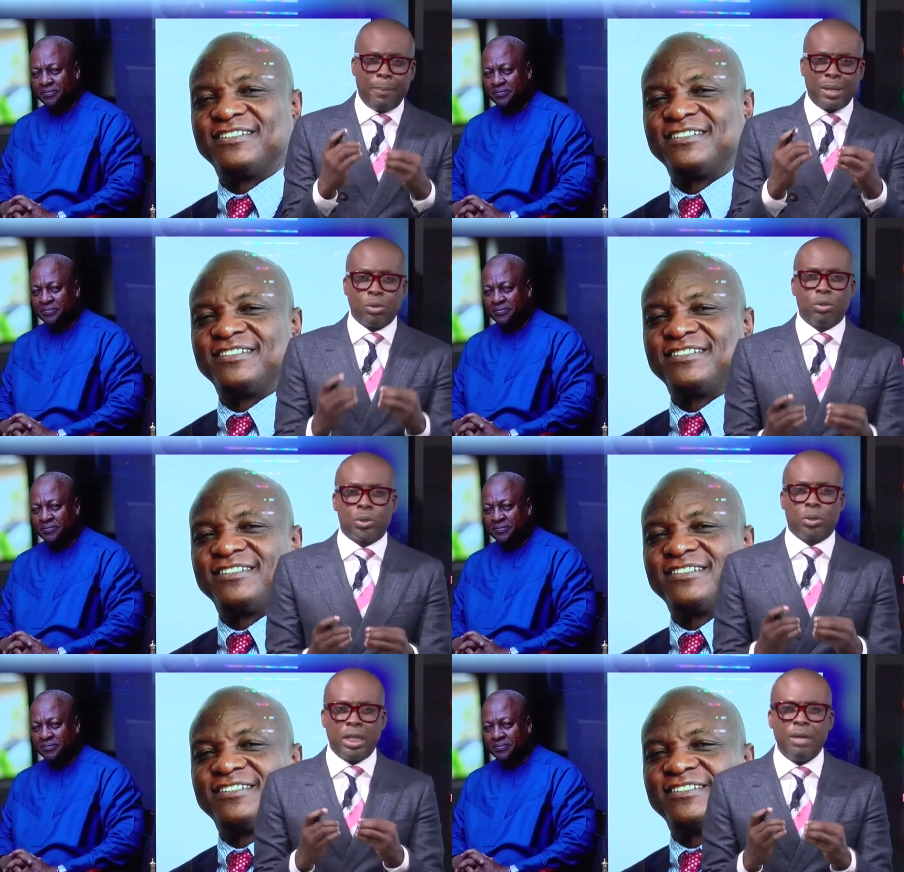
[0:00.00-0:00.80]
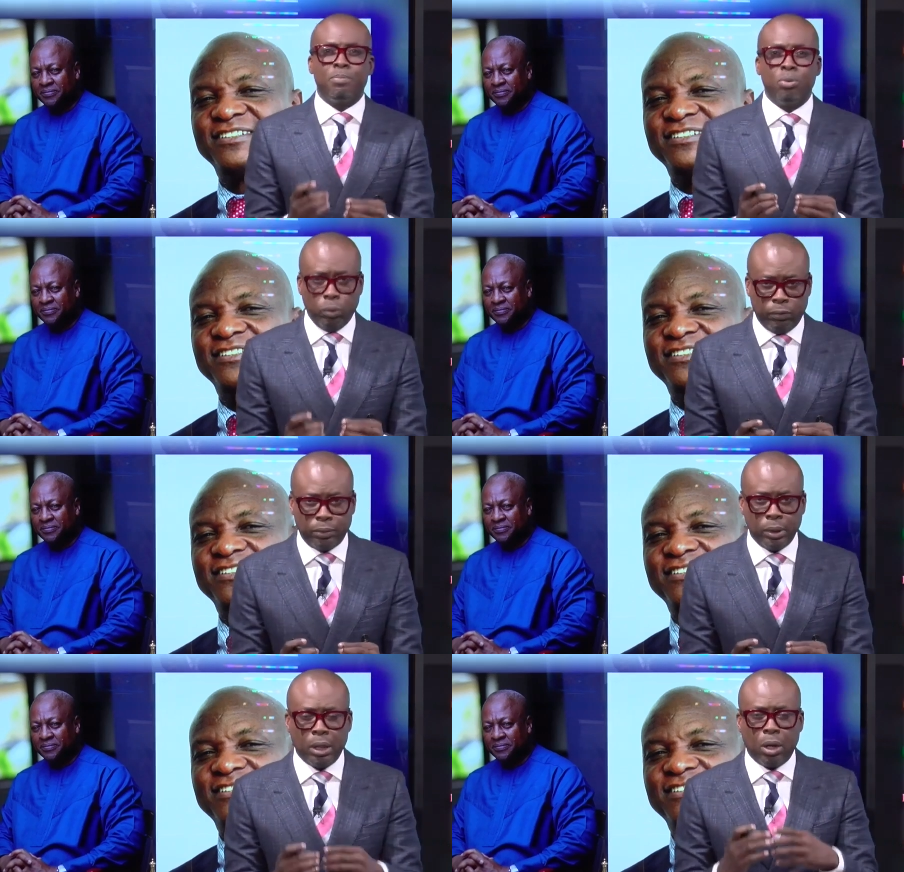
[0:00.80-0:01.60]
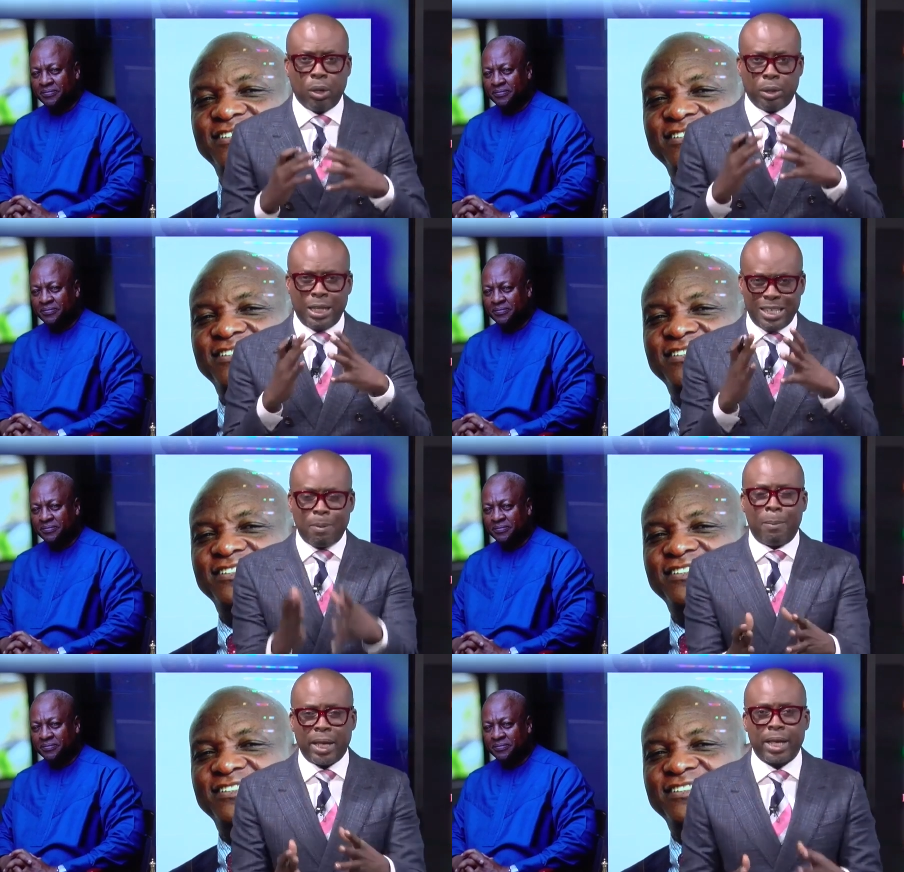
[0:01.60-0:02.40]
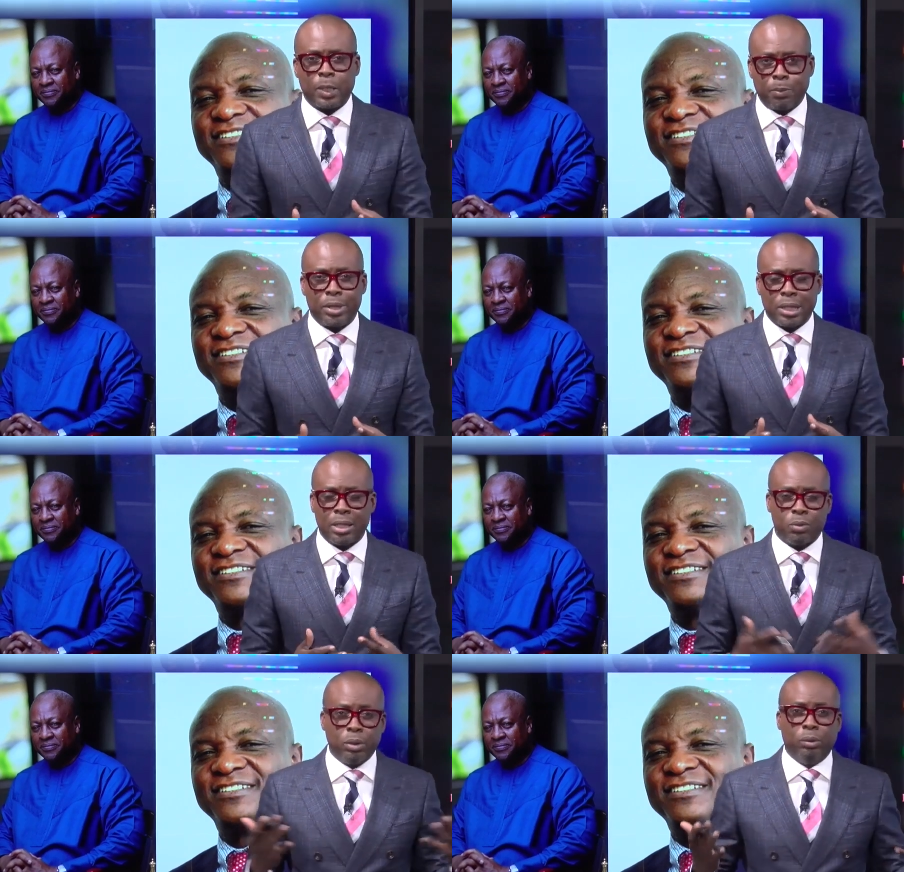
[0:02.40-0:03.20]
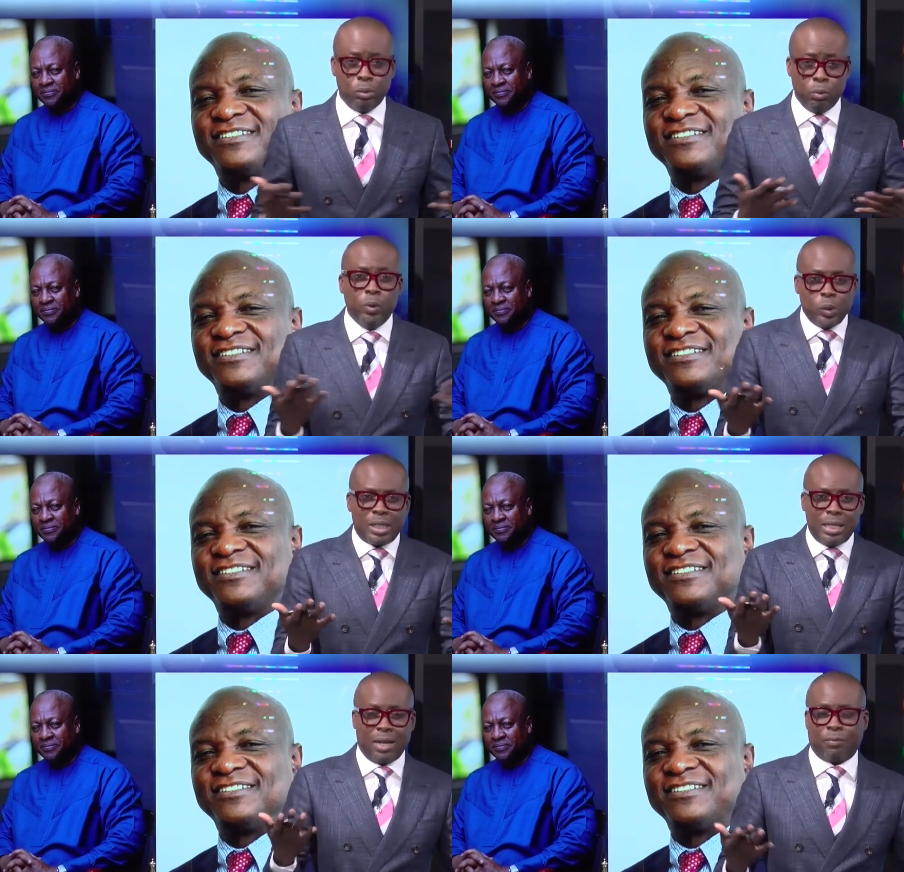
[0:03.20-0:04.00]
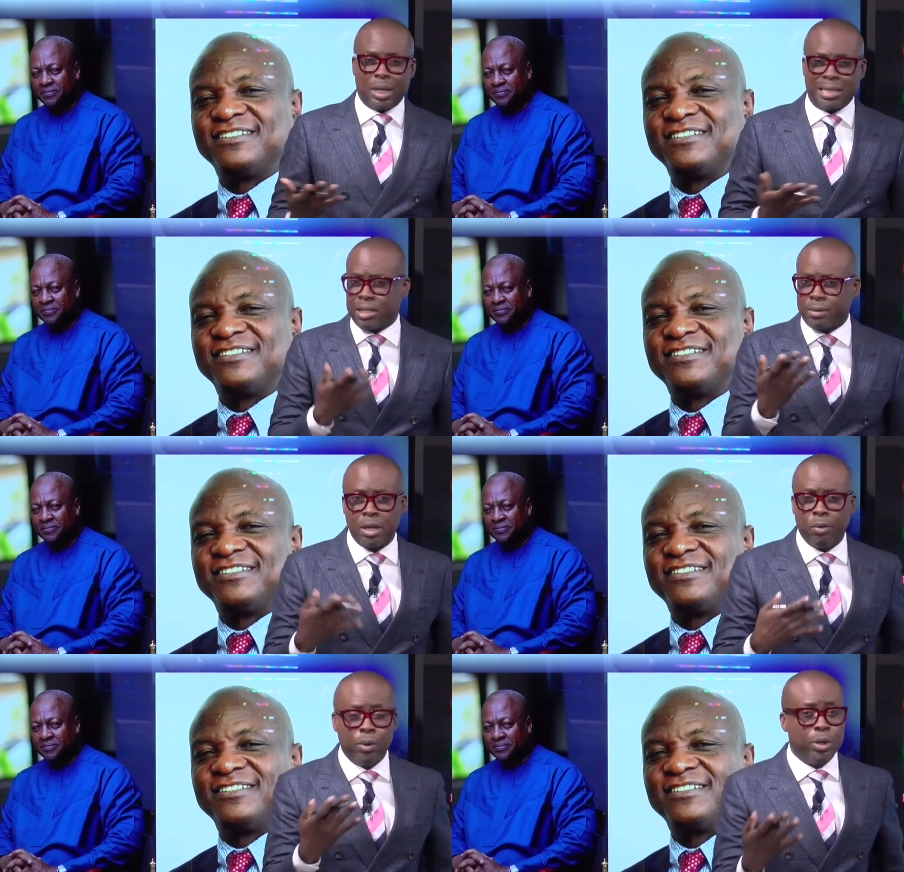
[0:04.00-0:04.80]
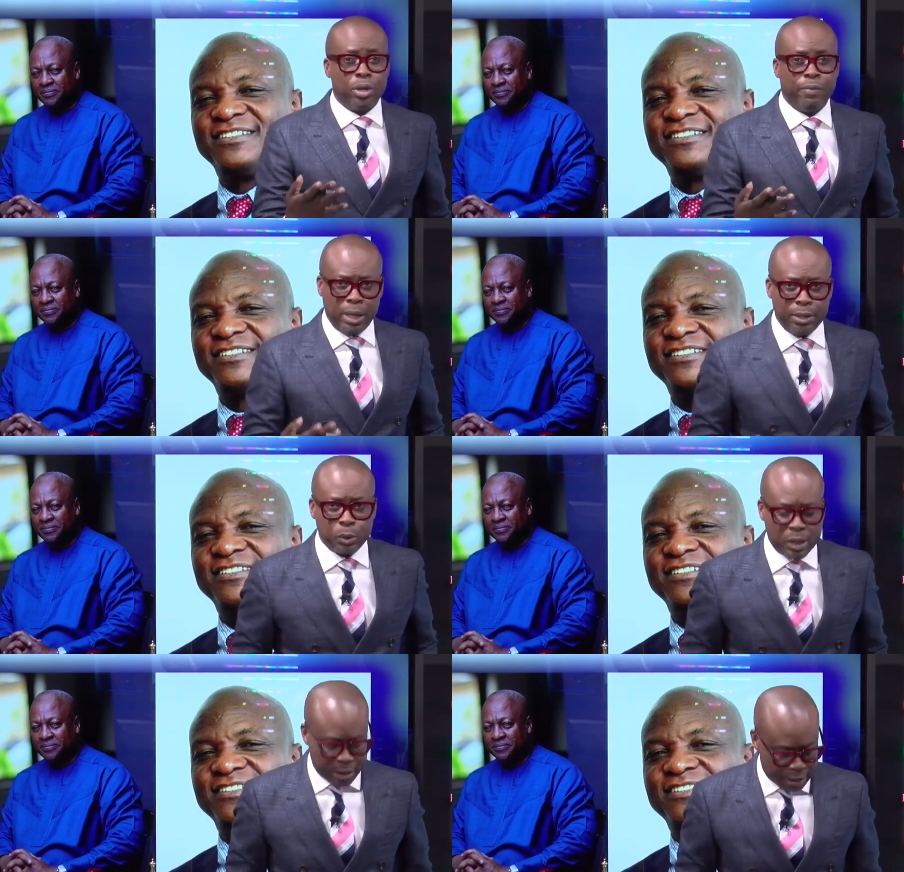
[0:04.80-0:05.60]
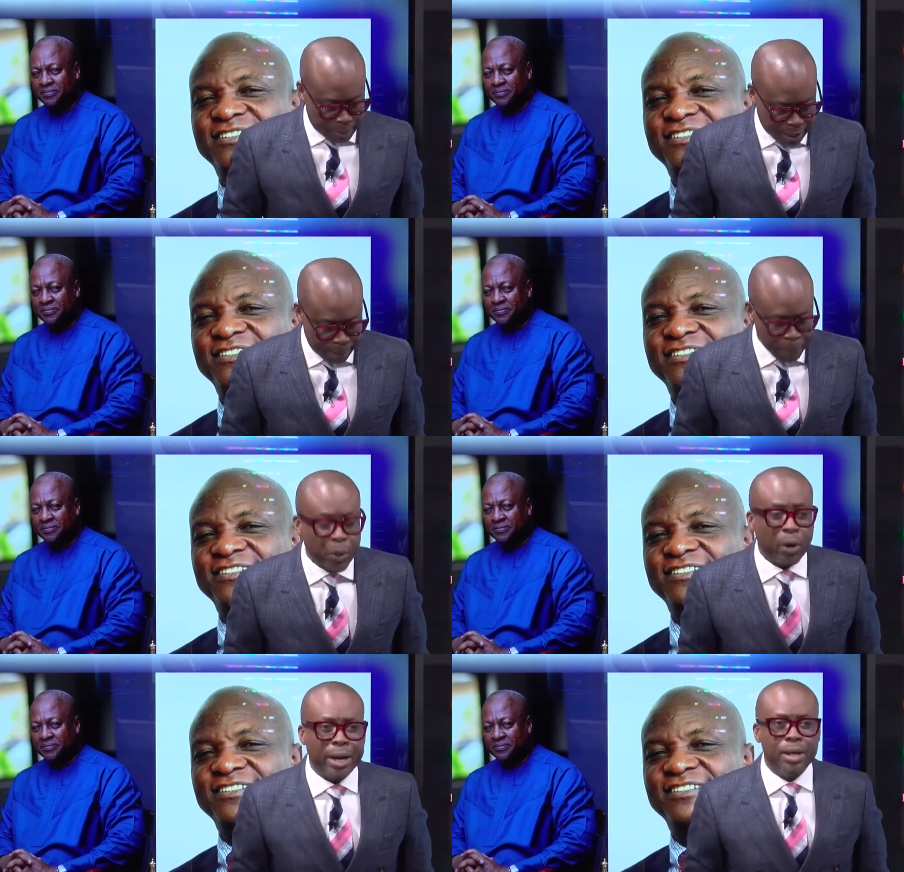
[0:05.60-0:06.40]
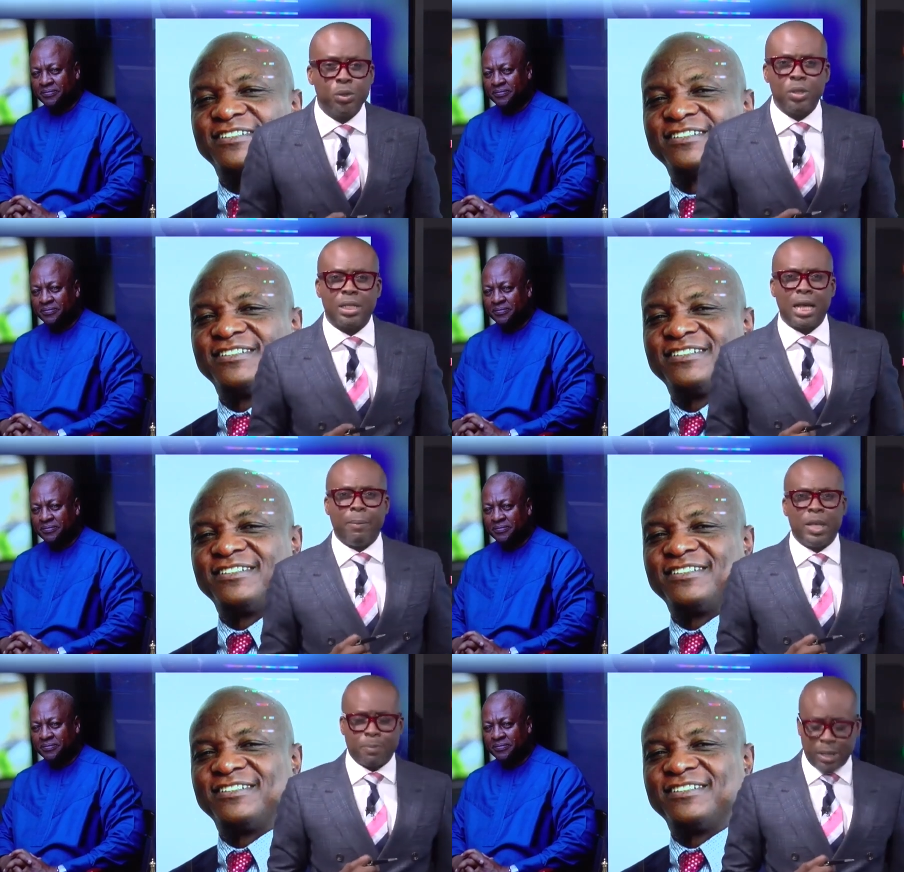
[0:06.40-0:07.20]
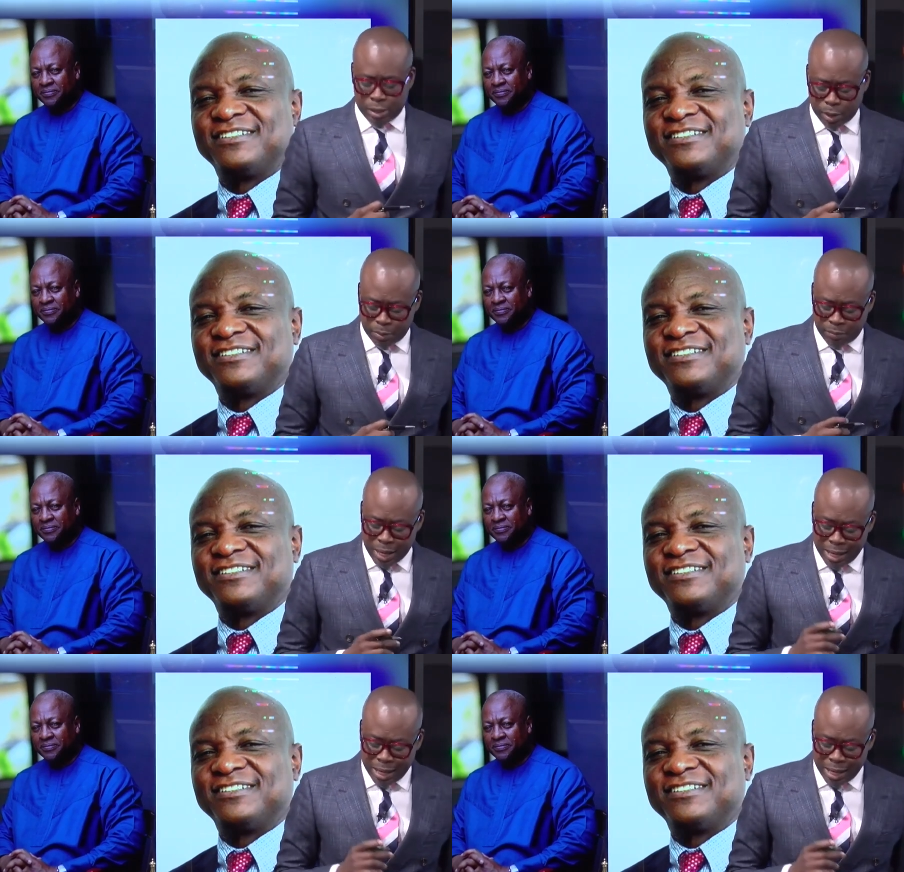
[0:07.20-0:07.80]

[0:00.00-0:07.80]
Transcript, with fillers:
Speaker 1: must also improve on his public expressions. We will, we will see that for ourselves. We don't even need to tell them that. All right, 29 minutes past the top of the hour.